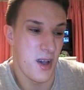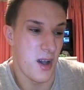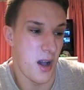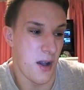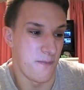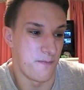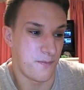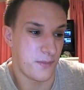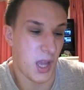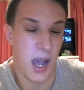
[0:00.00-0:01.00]
Um,
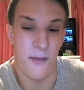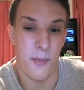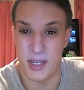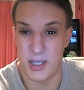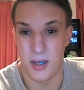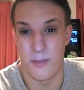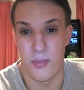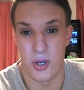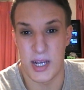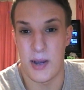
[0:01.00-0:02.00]
I haven't managed to
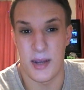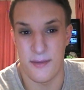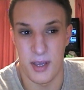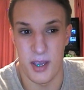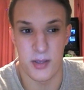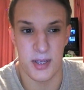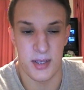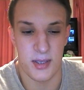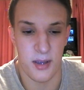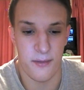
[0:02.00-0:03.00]
push out any videos
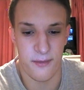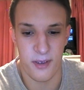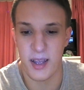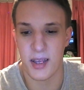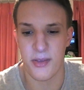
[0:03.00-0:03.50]
since I think